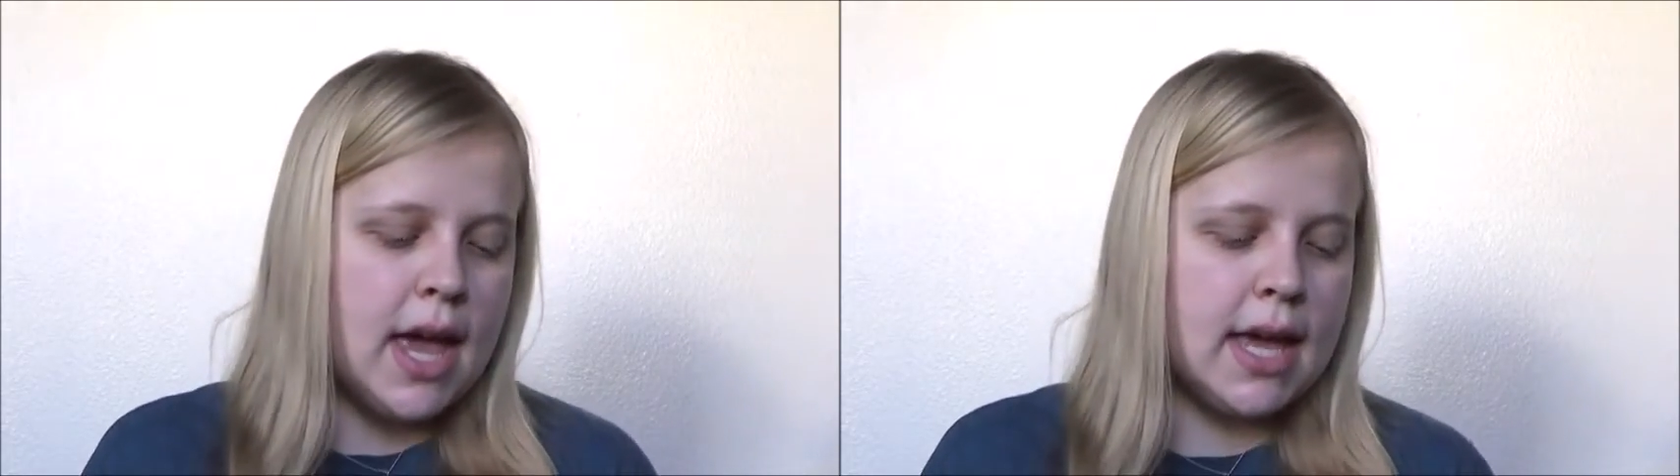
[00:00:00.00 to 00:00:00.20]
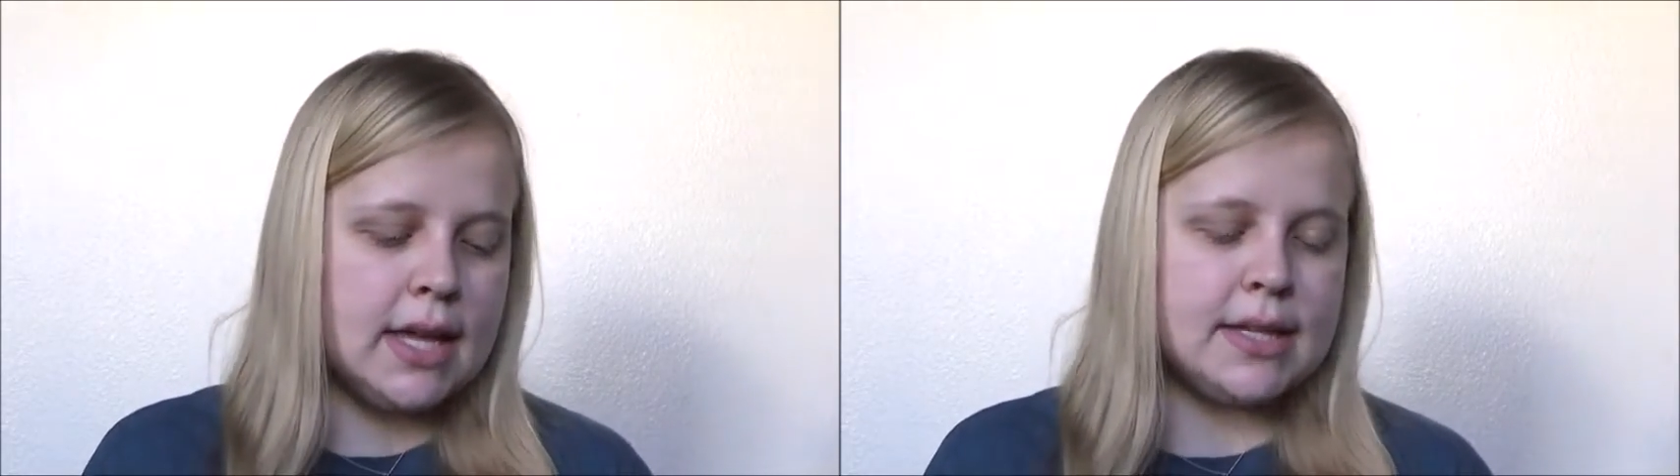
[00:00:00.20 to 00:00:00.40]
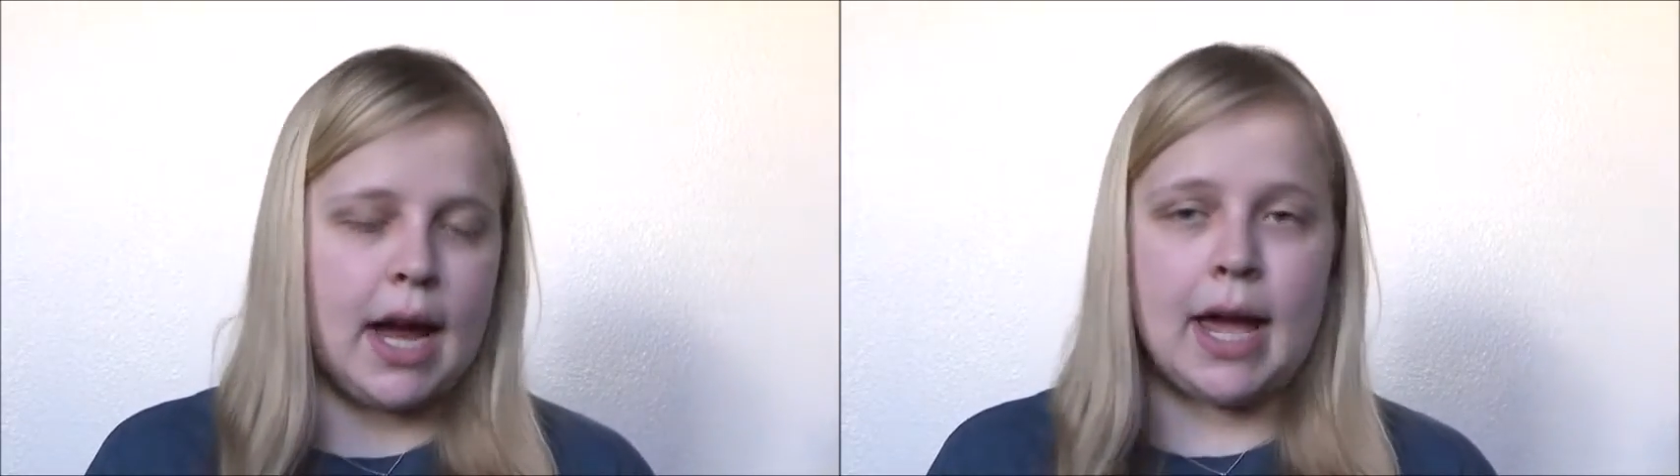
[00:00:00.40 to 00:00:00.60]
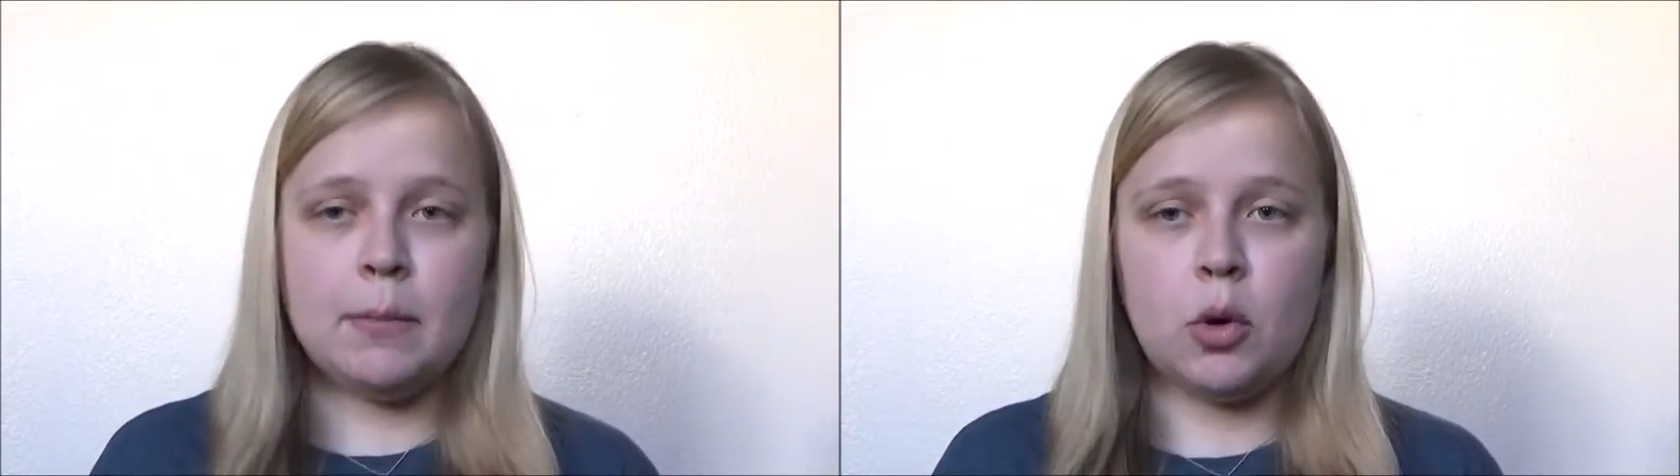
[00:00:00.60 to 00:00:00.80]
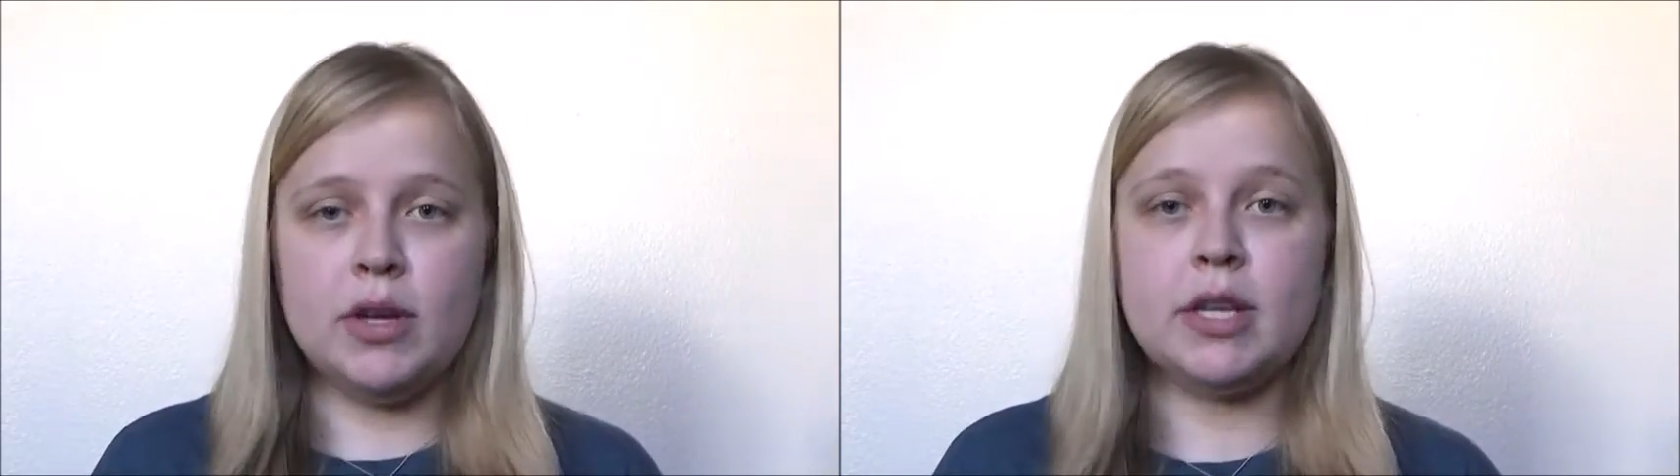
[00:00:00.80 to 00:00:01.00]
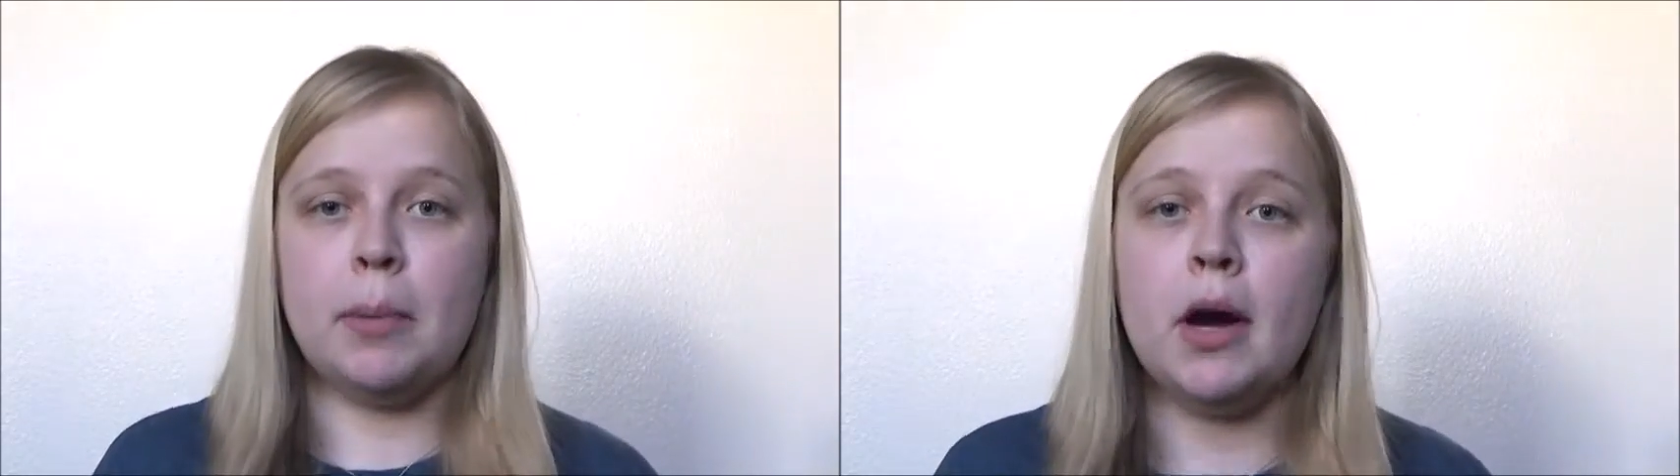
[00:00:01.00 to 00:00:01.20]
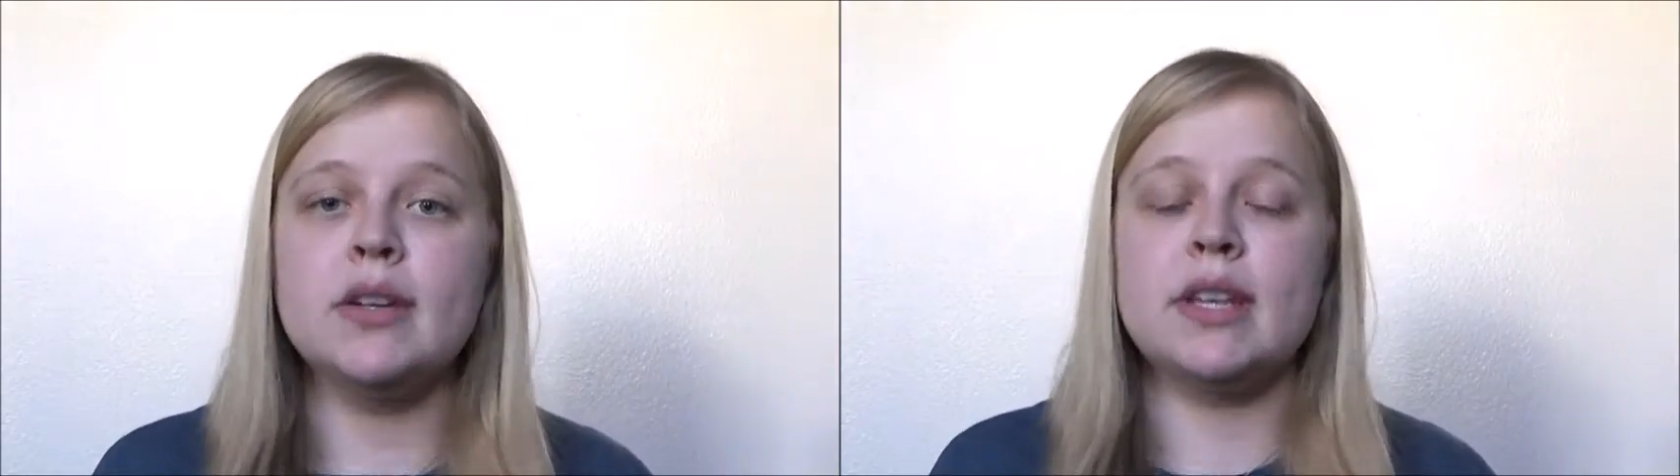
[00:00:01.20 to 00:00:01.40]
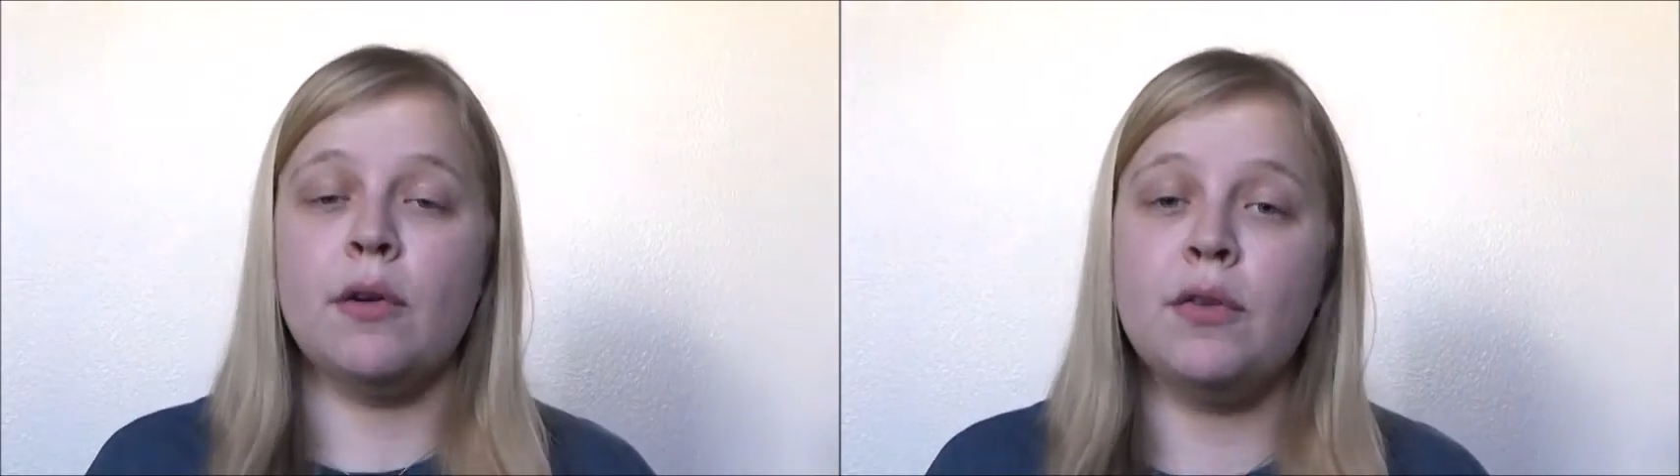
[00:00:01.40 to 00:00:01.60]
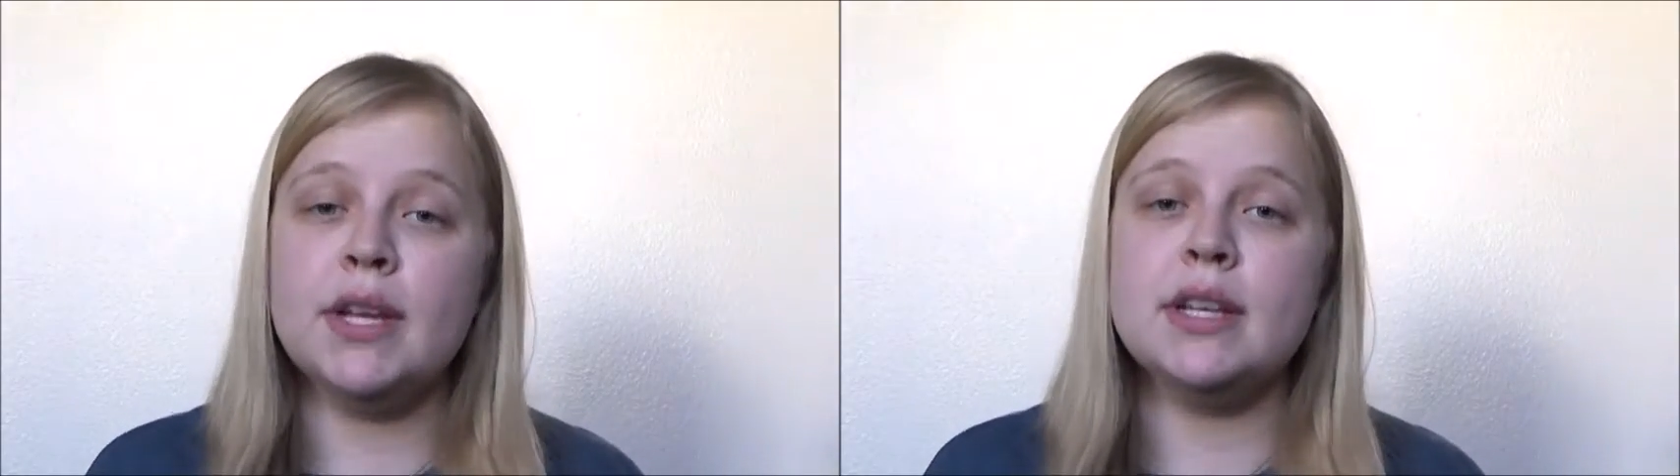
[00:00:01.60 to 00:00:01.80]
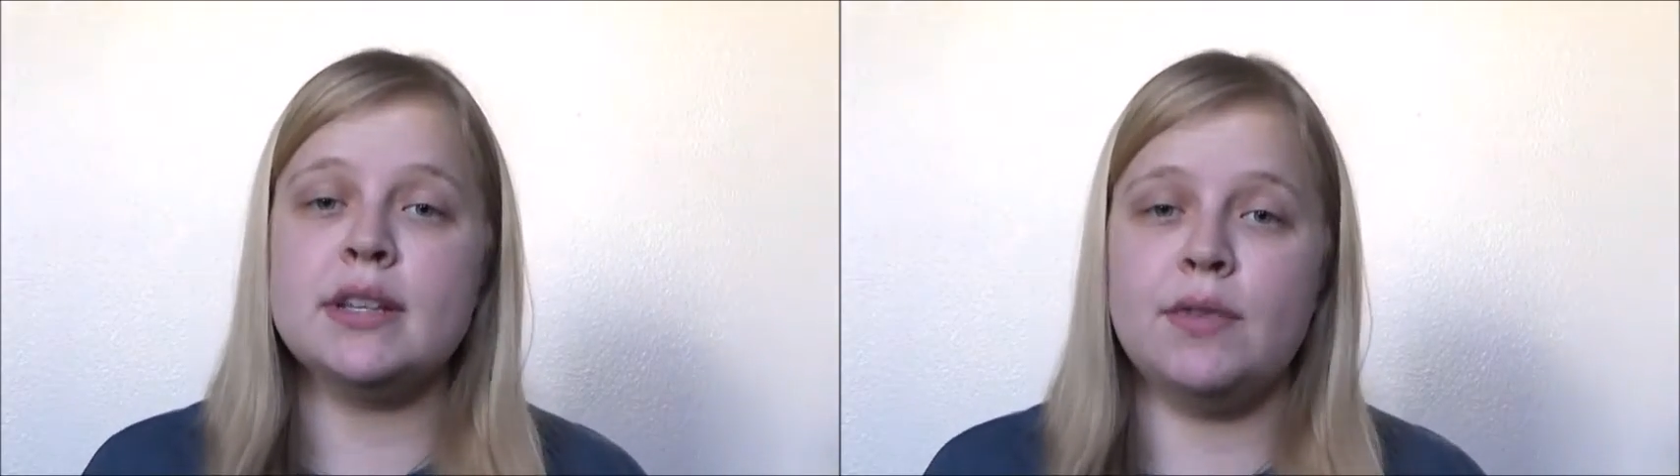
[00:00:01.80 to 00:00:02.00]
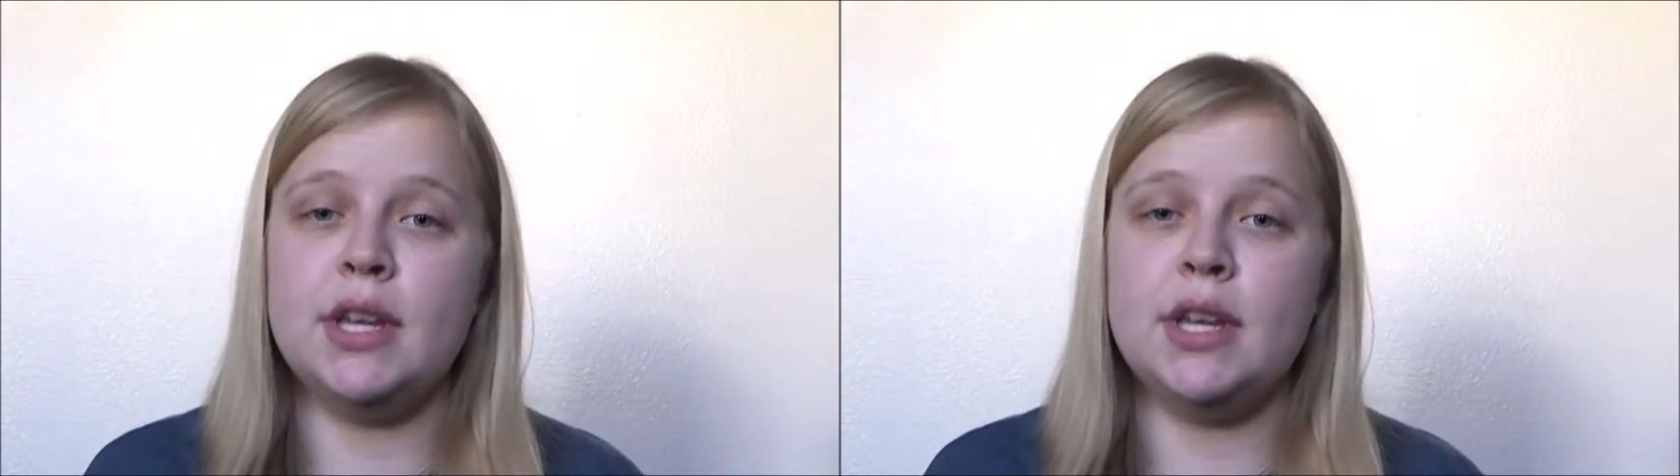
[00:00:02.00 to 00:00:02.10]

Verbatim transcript: is I'm going to post a fitness